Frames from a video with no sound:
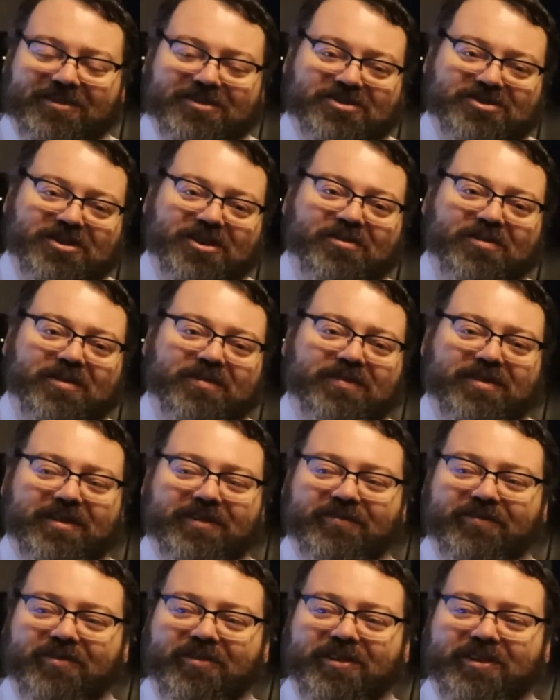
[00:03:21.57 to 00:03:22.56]
the show if you can
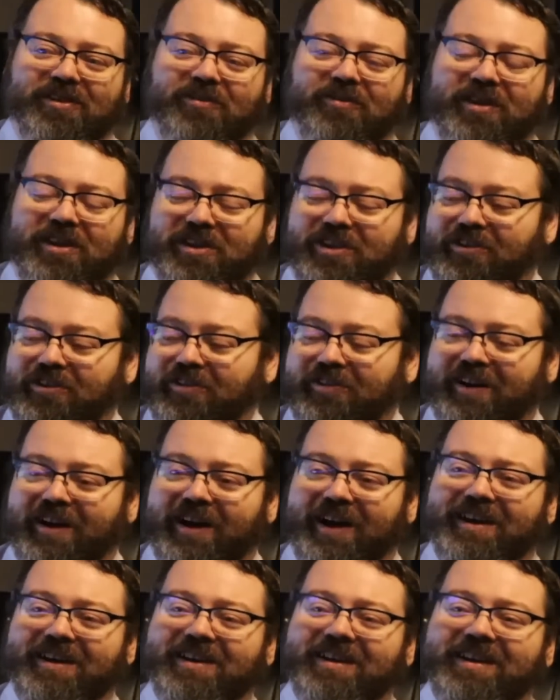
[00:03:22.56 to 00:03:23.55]
avoid, or in
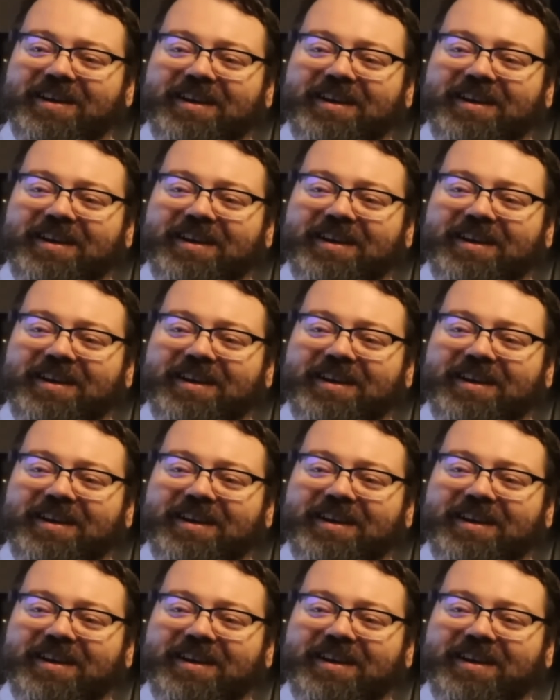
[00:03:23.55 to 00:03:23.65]
your